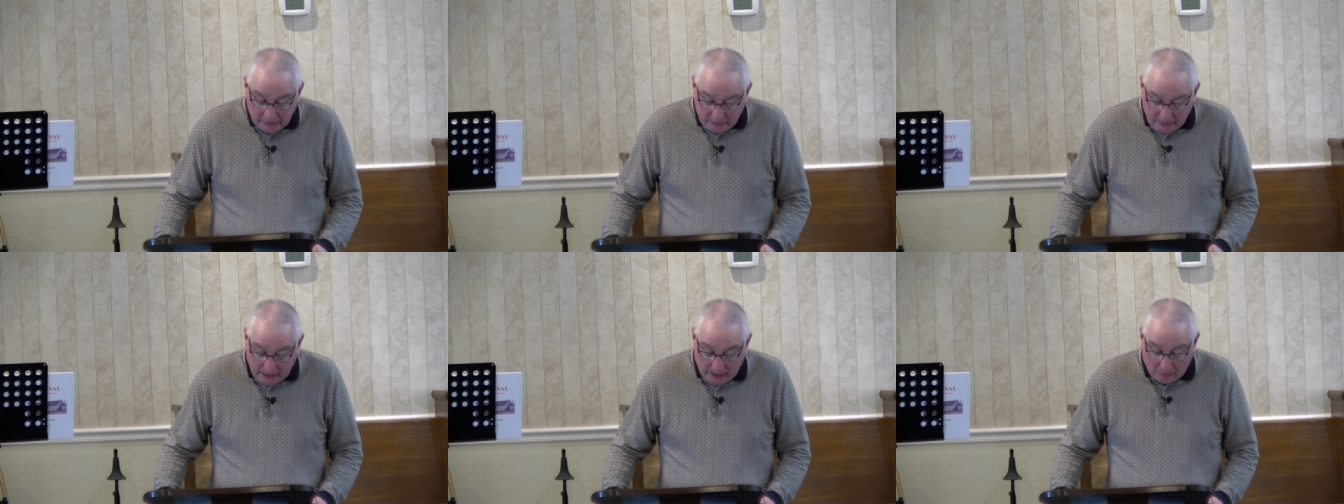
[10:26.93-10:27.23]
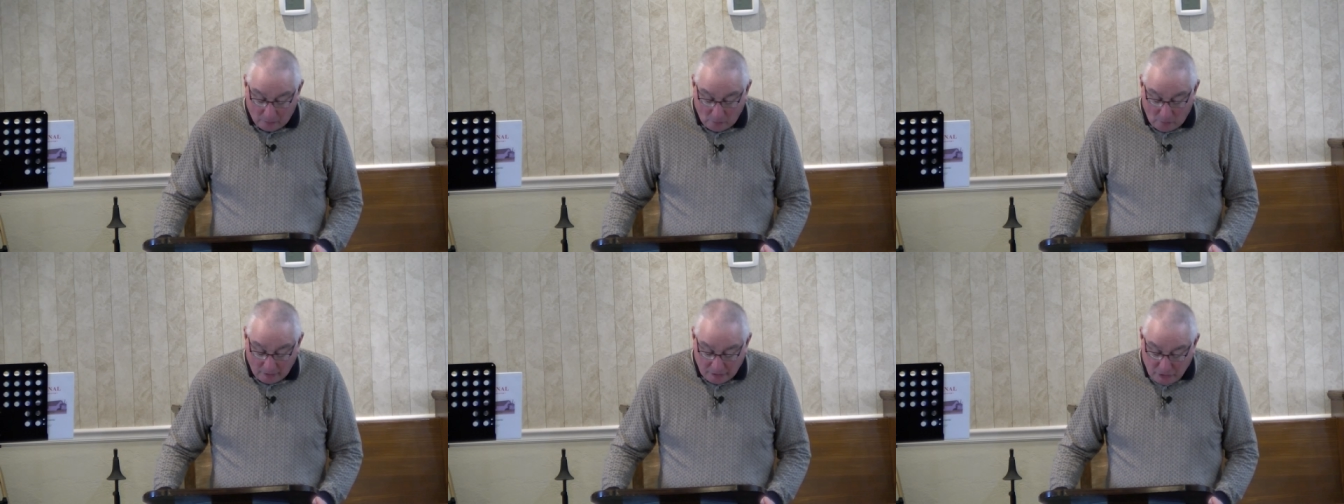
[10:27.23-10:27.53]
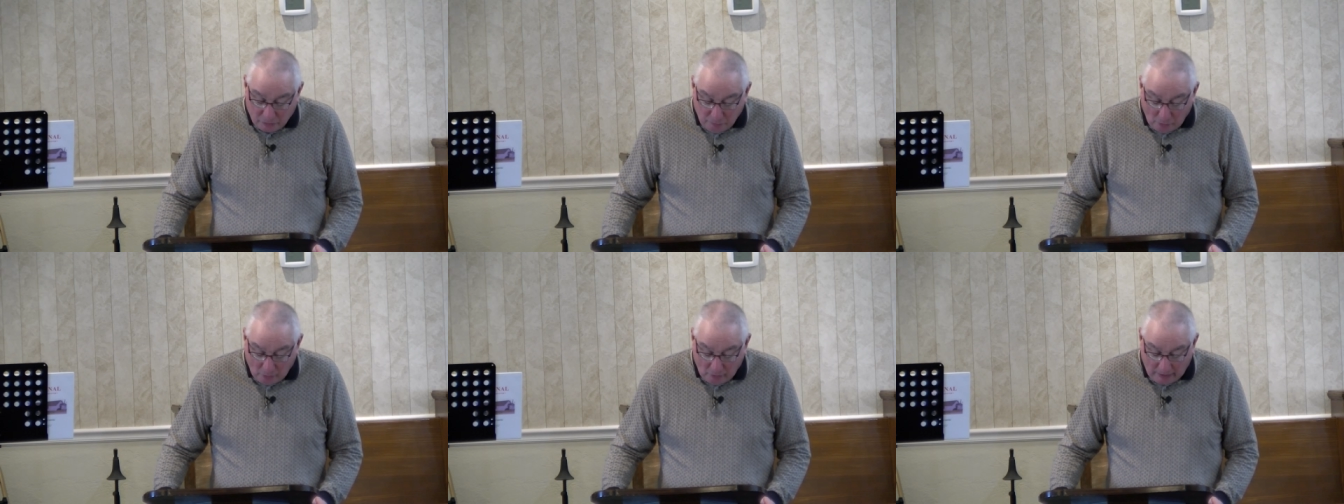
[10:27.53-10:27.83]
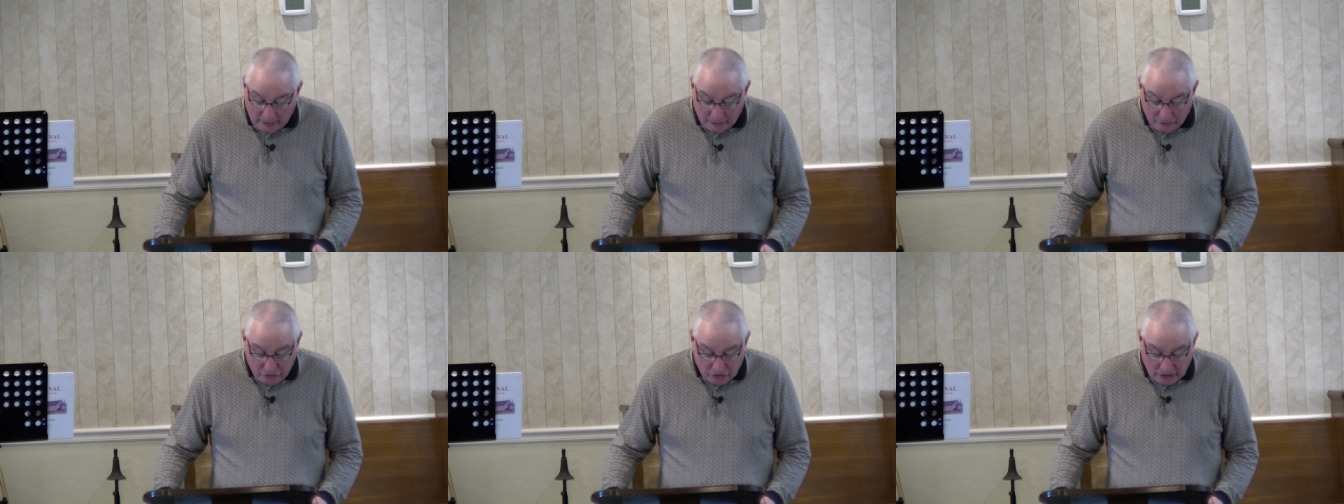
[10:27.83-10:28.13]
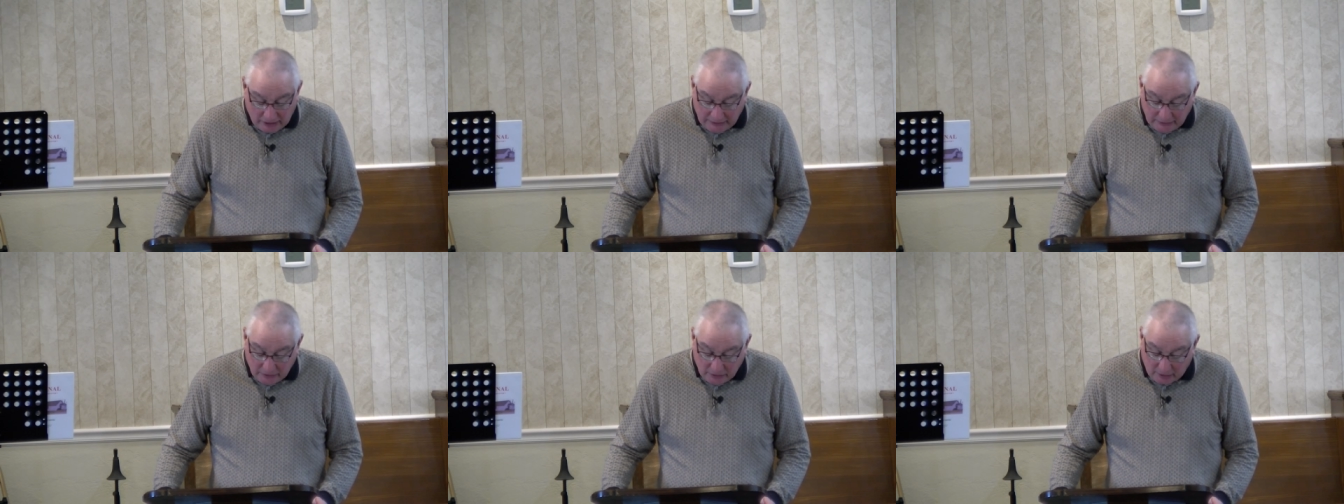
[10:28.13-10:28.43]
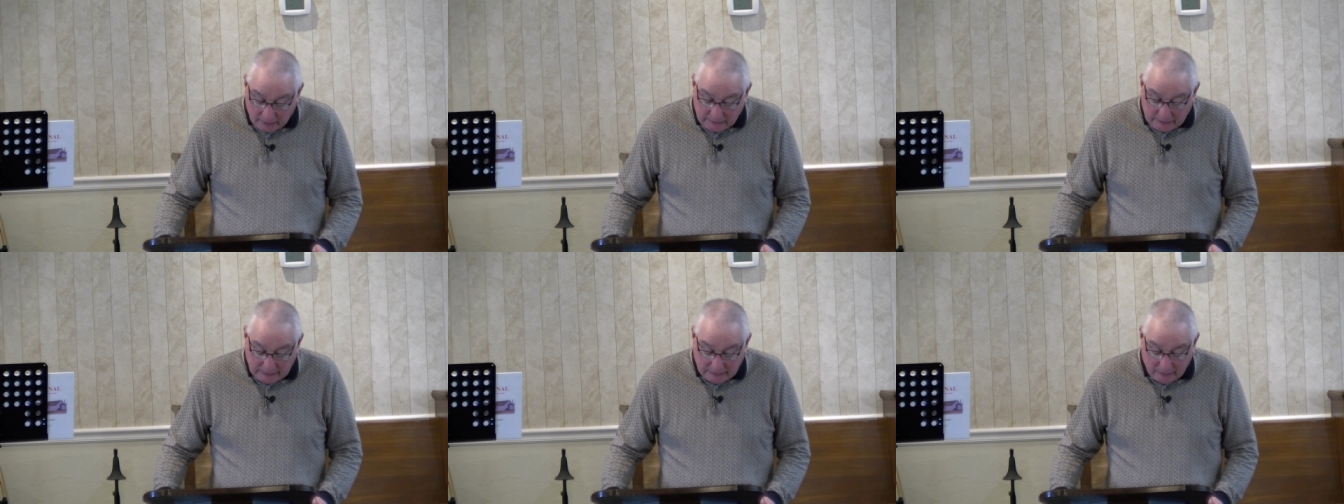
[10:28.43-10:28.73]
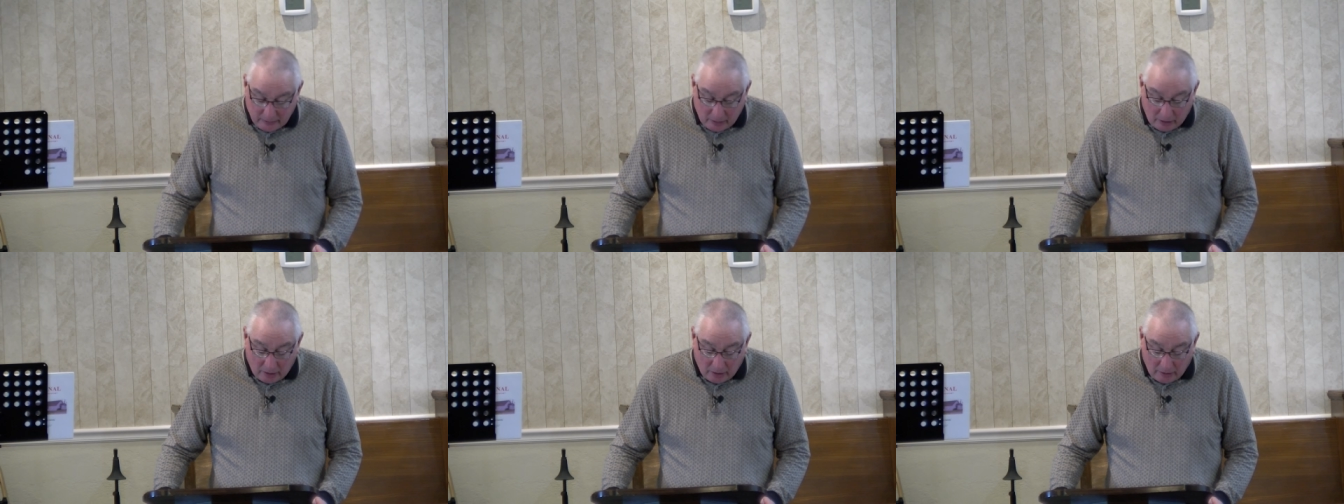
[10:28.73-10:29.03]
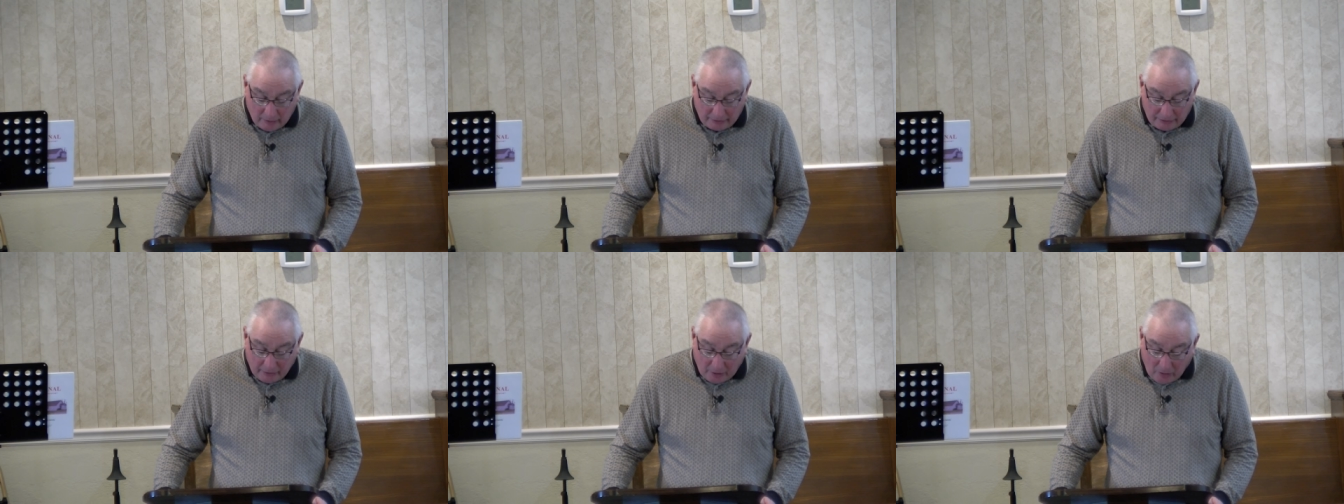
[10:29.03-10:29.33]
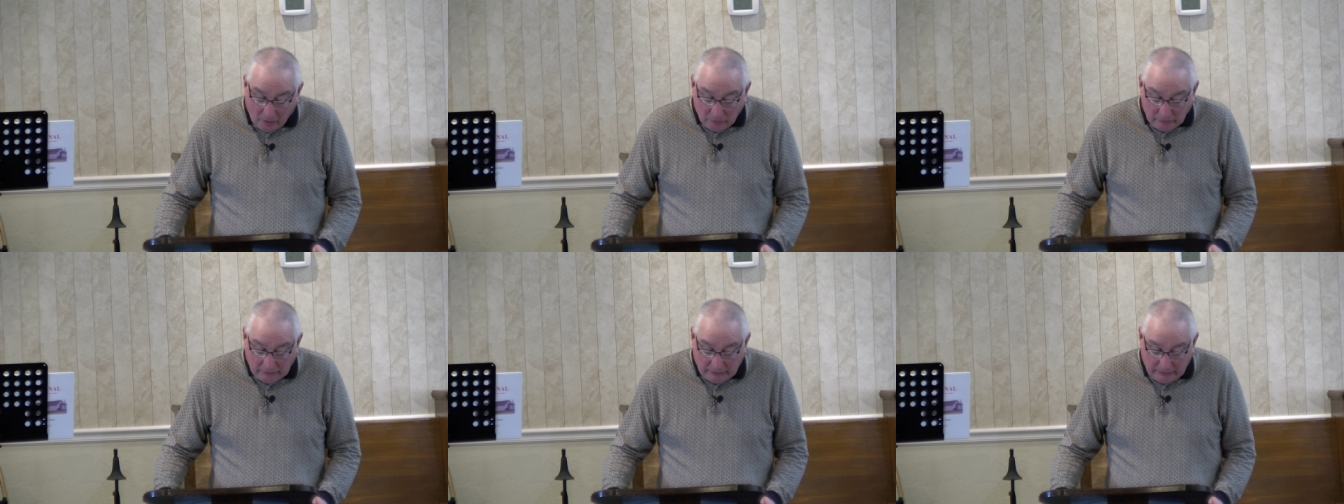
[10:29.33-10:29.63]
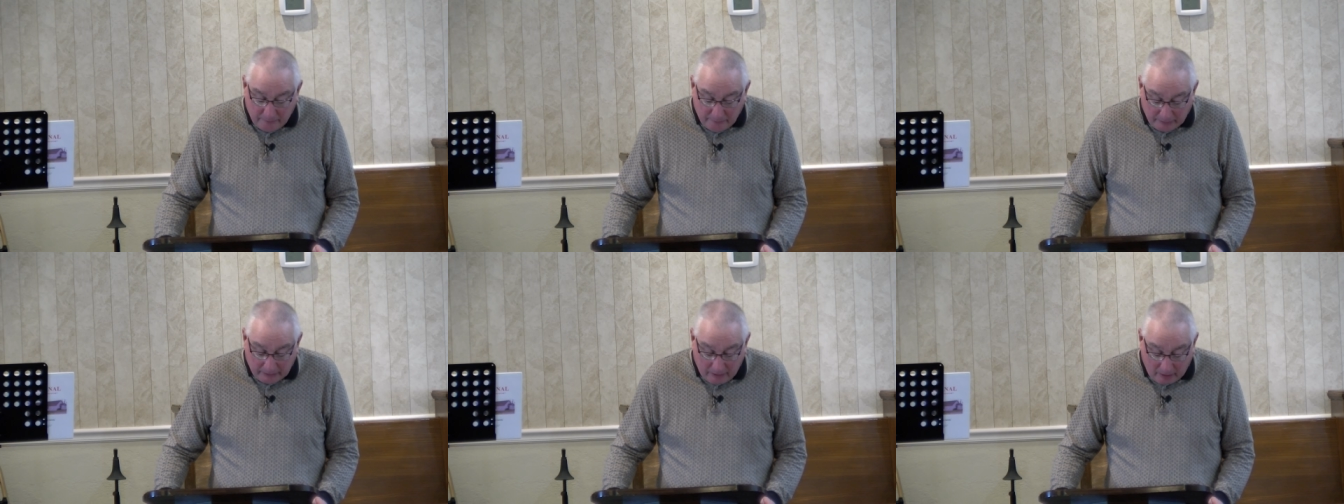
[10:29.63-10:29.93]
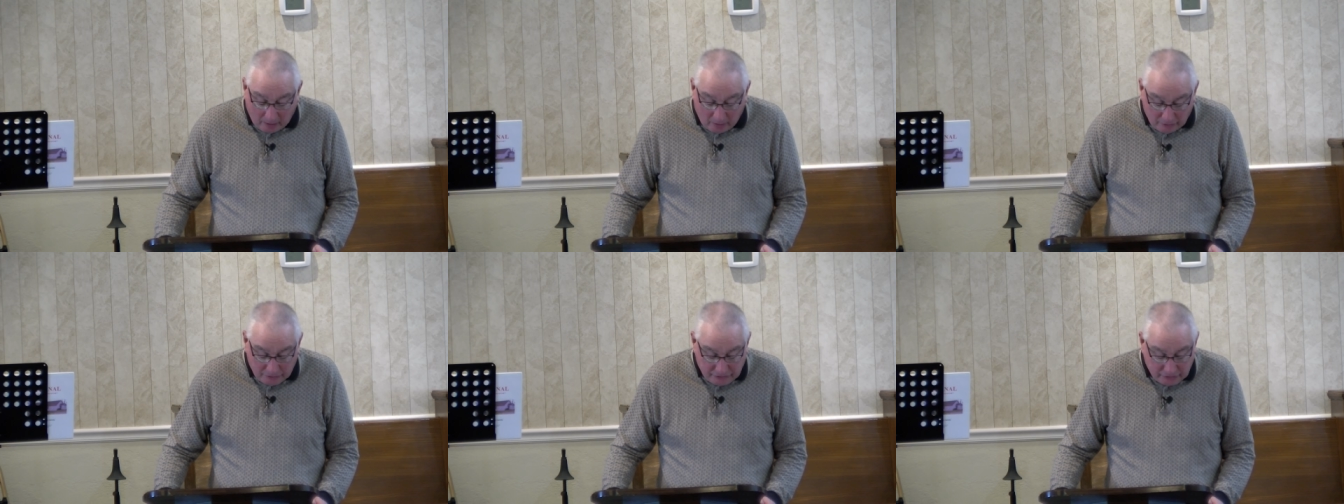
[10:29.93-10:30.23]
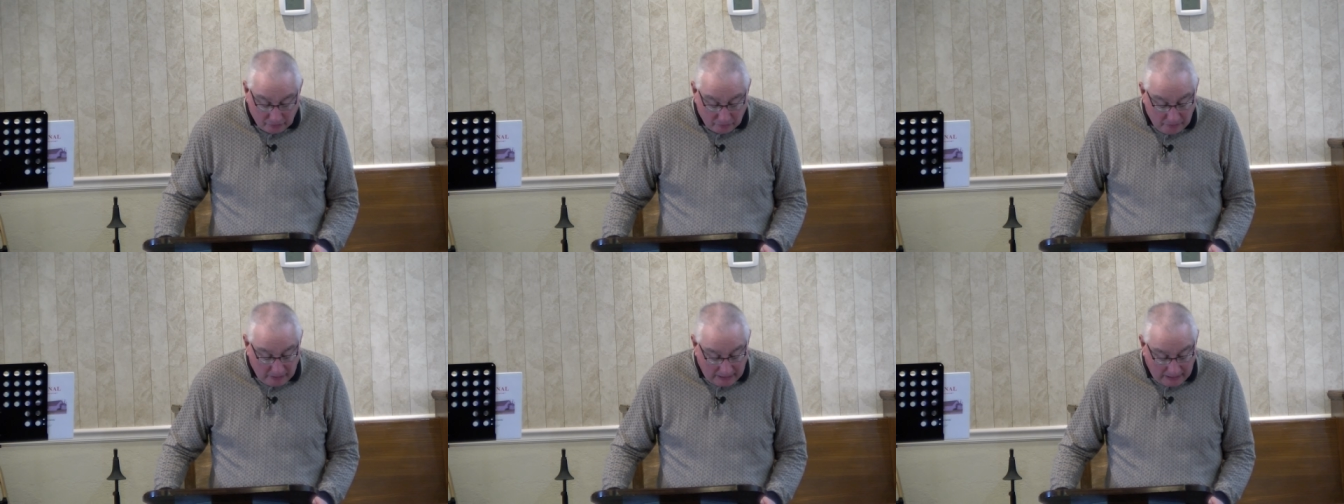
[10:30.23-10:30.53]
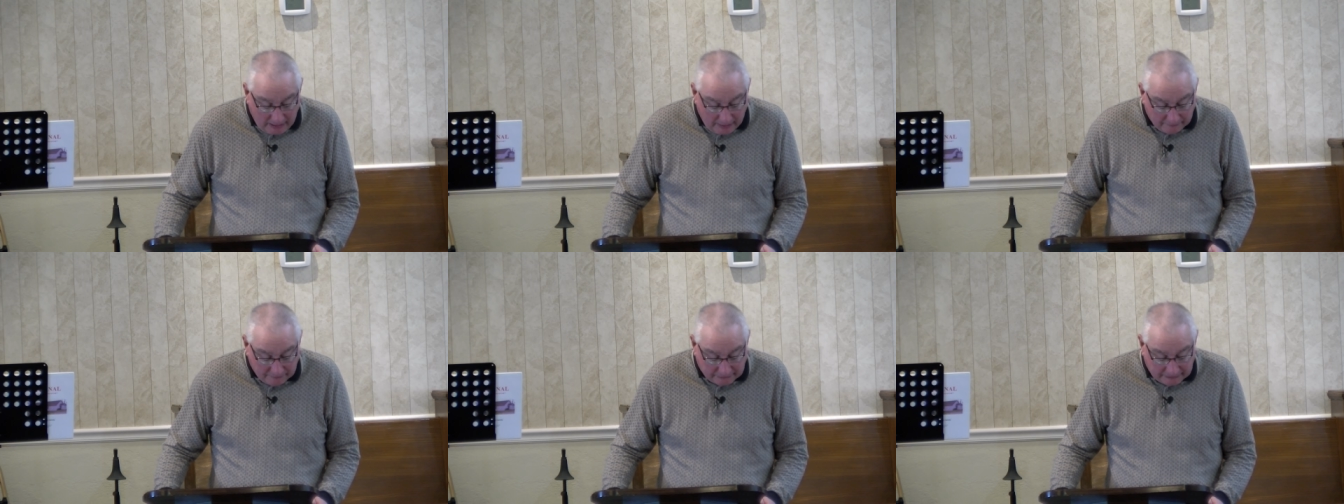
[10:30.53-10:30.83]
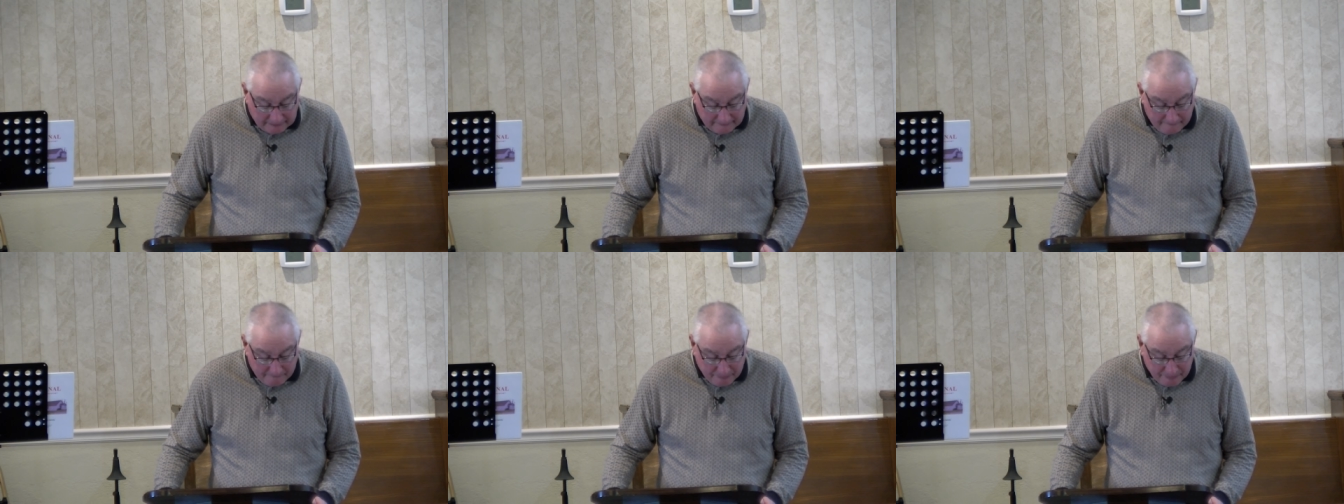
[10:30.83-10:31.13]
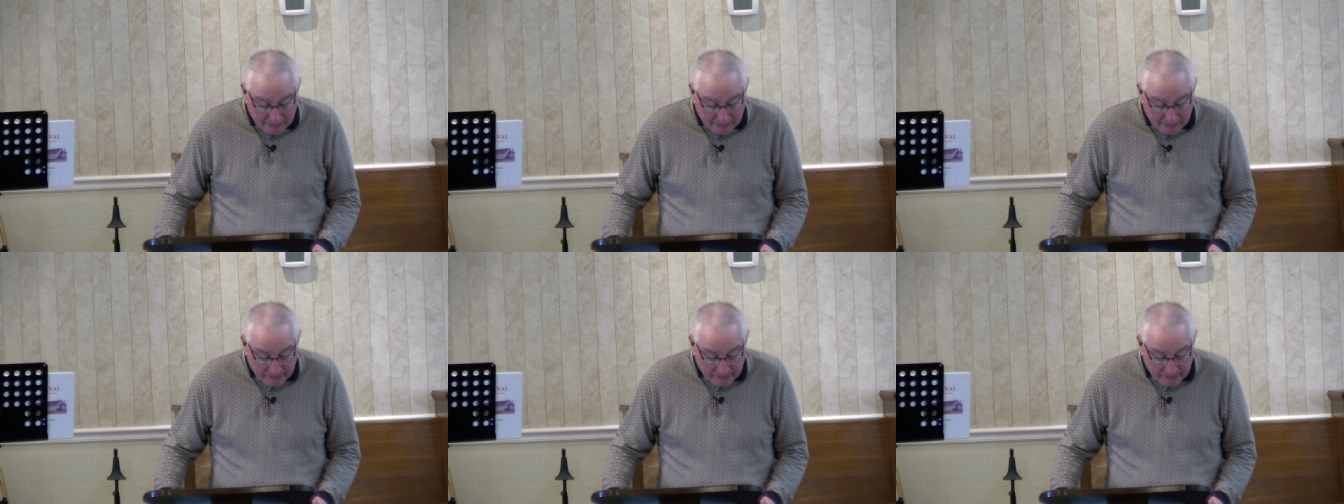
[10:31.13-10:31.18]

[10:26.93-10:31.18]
Yet once more I shake not the earth only, but also heaven.